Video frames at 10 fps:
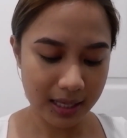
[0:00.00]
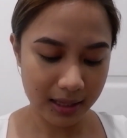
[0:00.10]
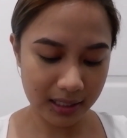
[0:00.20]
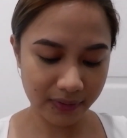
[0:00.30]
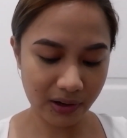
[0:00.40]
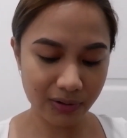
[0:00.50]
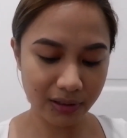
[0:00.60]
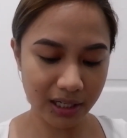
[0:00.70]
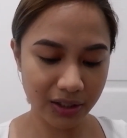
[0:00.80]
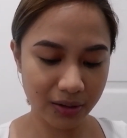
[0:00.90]
this
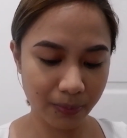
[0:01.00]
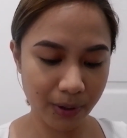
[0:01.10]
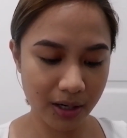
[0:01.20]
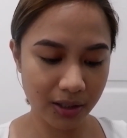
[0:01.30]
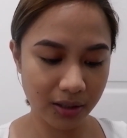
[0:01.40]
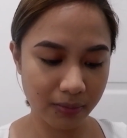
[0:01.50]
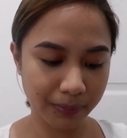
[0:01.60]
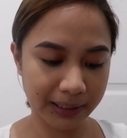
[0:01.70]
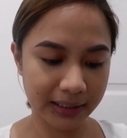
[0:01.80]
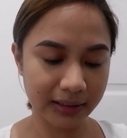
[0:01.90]
foundation brush,
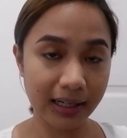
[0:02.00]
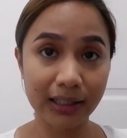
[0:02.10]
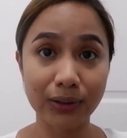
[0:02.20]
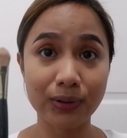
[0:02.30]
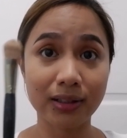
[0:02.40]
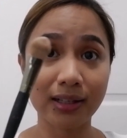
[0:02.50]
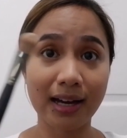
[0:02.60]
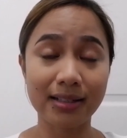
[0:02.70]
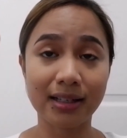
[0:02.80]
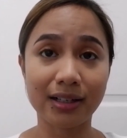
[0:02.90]
but I use it
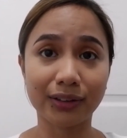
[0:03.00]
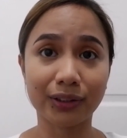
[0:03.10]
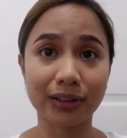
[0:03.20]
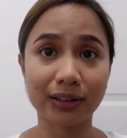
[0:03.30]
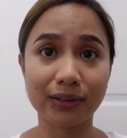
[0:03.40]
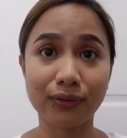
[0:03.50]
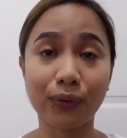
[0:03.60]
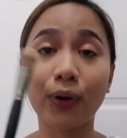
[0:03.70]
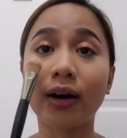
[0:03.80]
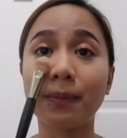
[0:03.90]
as an alternative
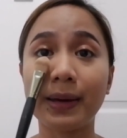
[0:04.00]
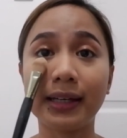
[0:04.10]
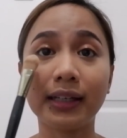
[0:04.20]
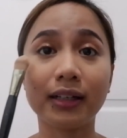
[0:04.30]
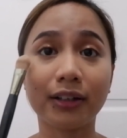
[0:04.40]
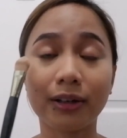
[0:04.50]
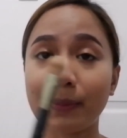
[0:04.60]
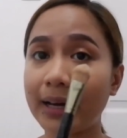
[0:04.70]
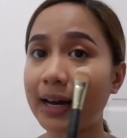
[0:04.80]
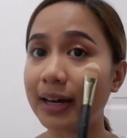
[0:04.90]
for baking under
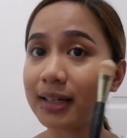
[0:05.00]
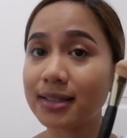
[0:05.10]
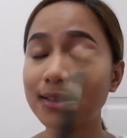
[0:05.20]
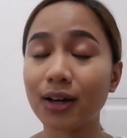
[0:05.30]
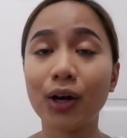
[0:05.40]
my eyes.